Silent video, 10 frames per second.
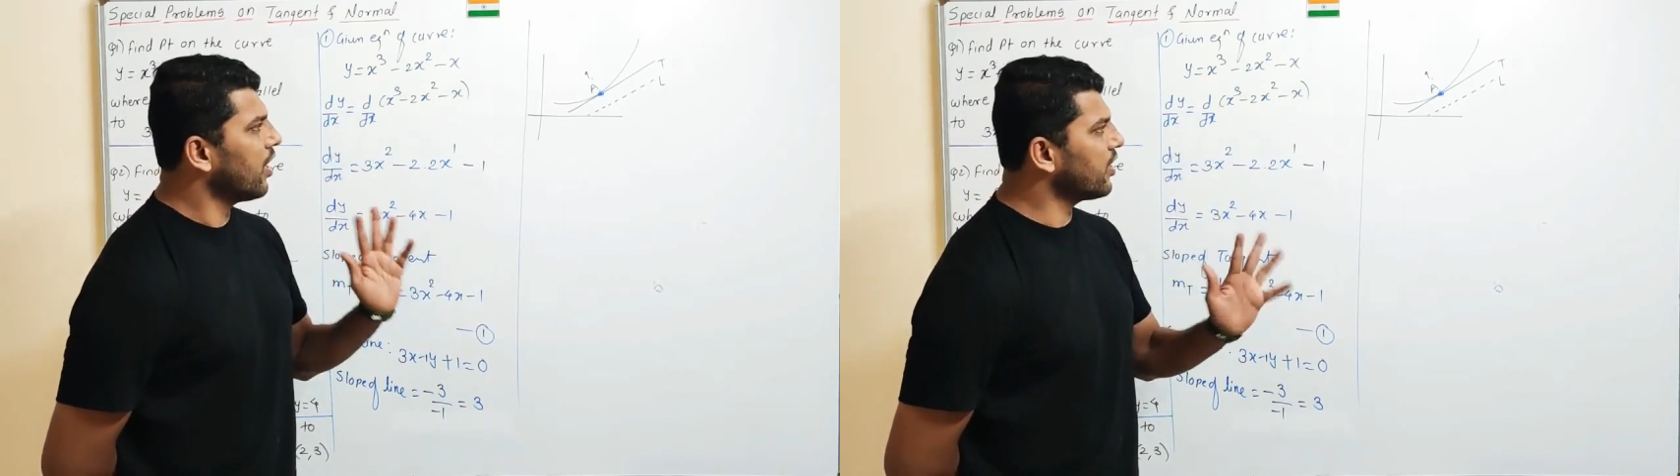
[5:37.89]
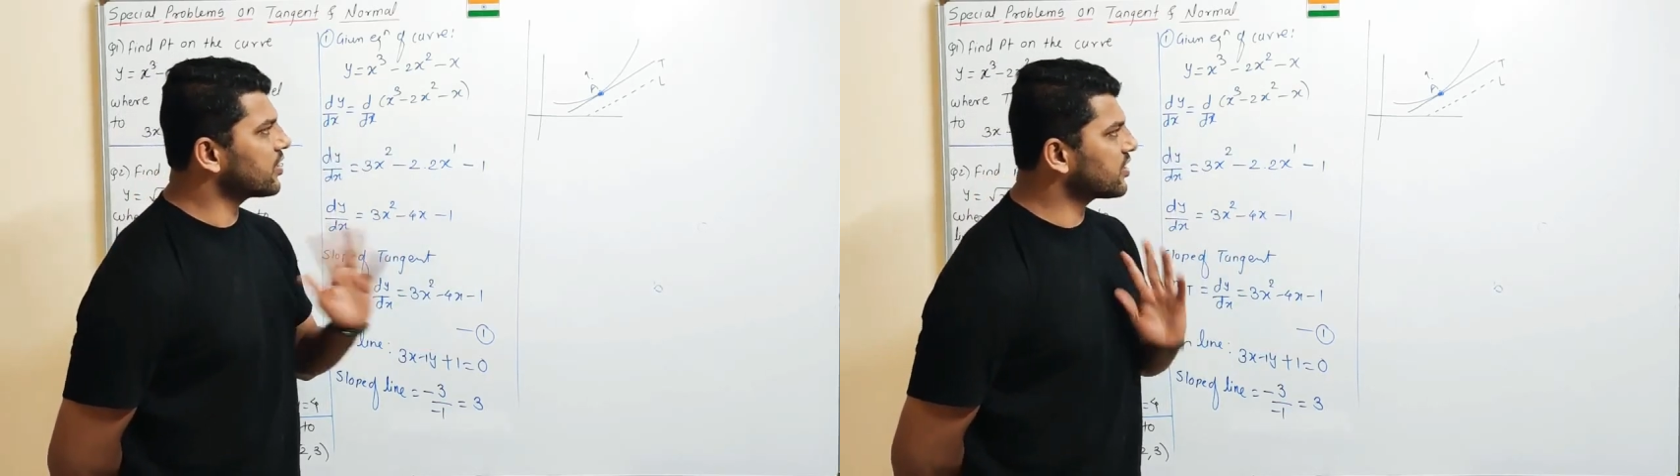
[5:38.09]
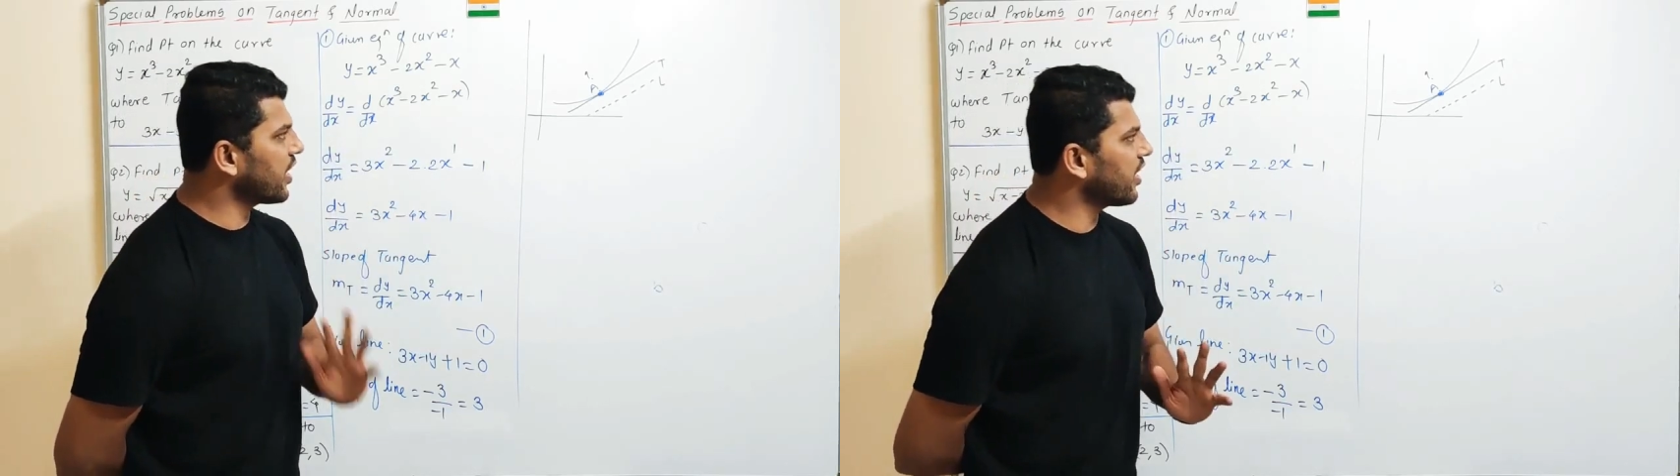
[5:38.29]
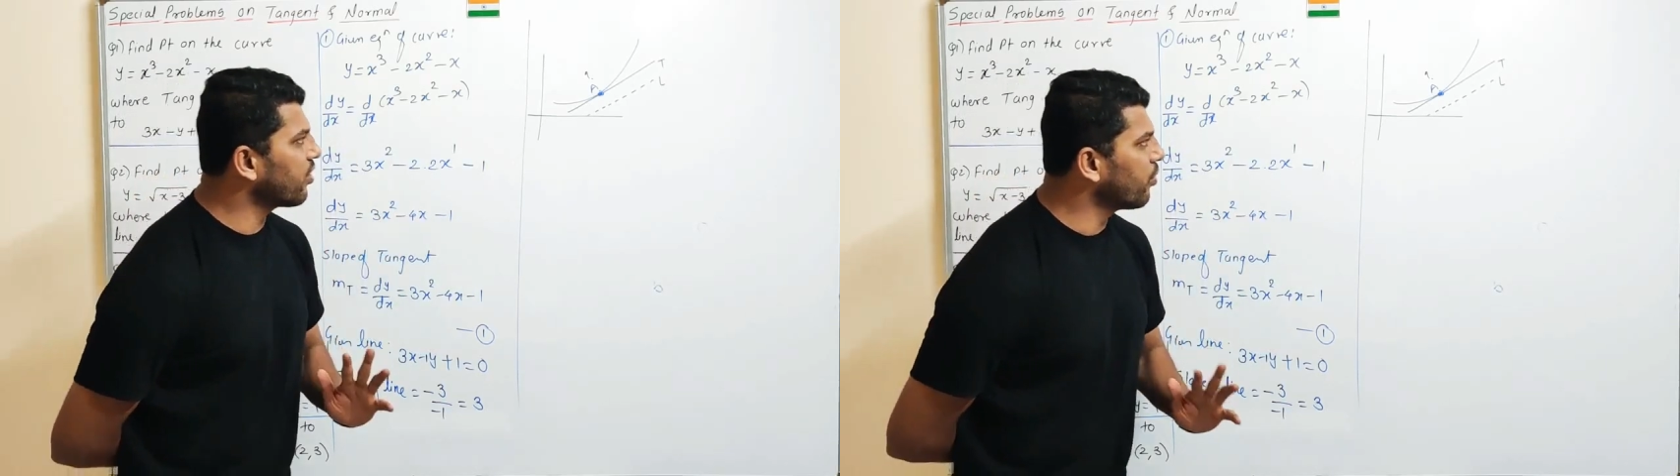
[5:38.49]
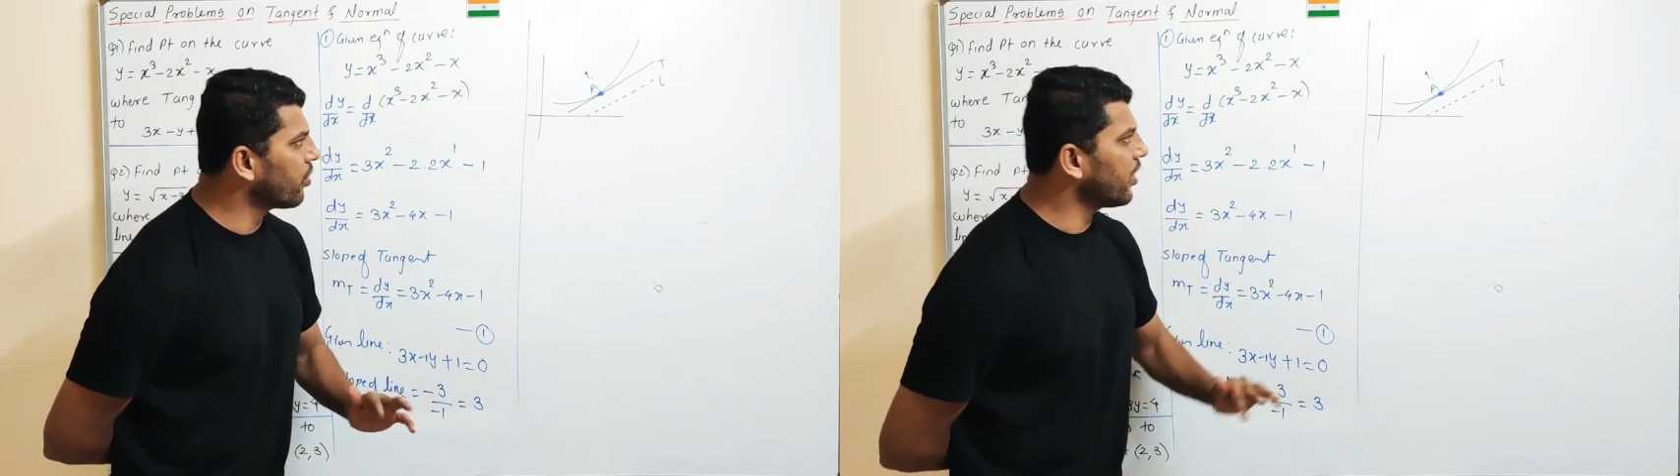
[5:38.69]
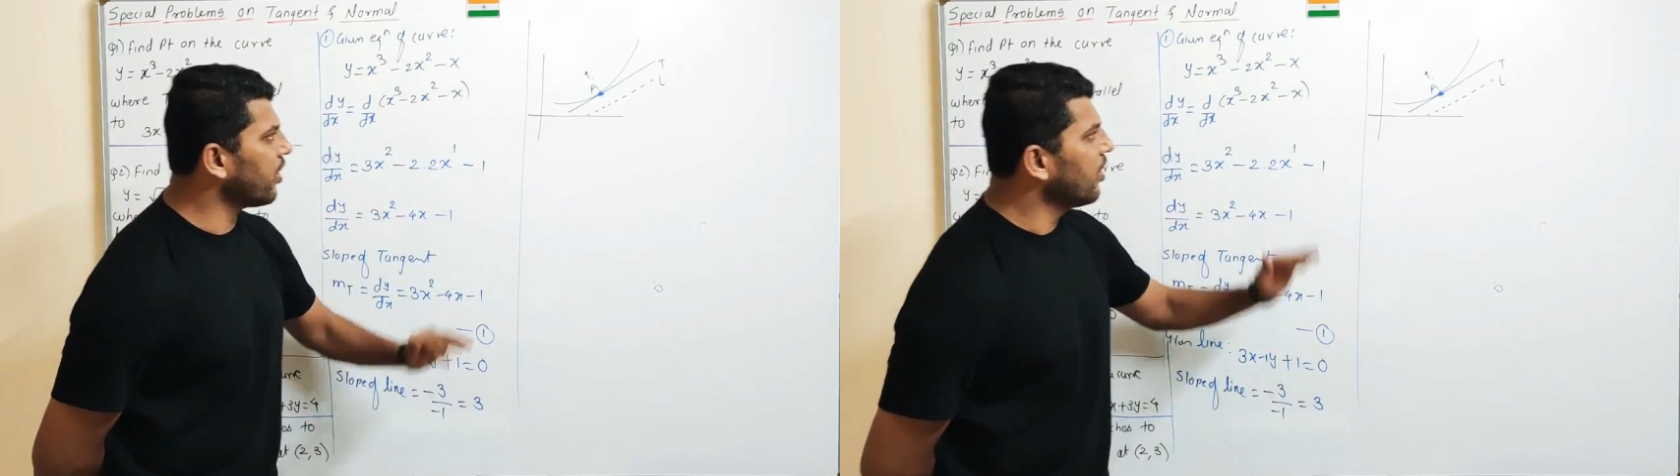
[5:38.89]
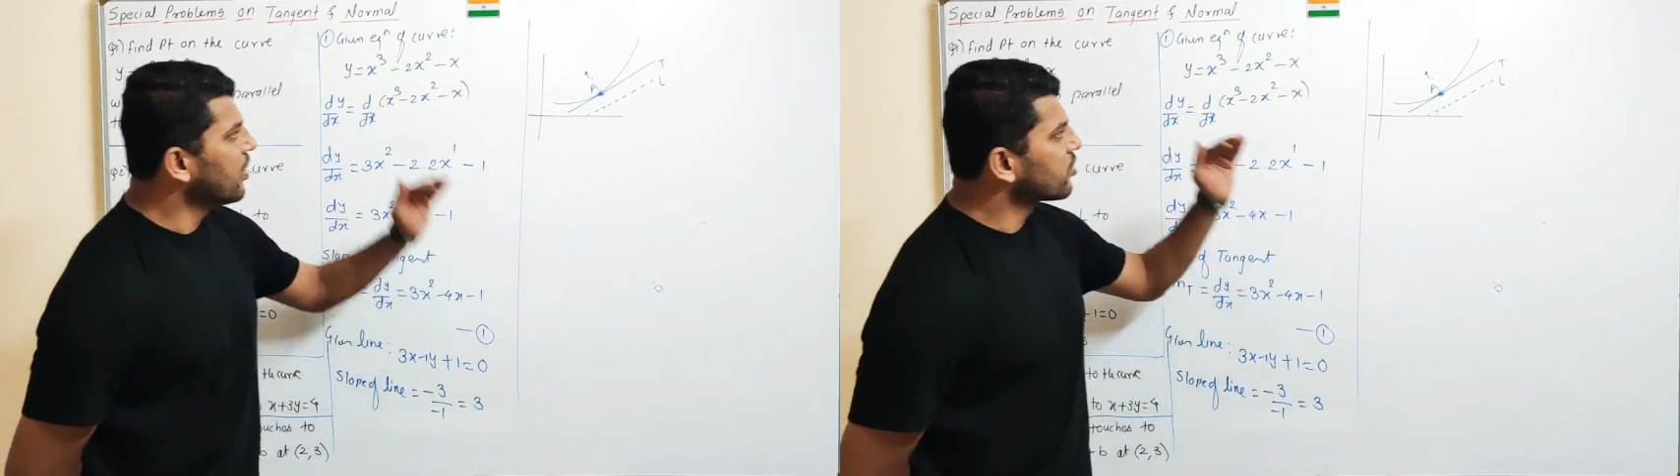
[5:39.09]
understanding only.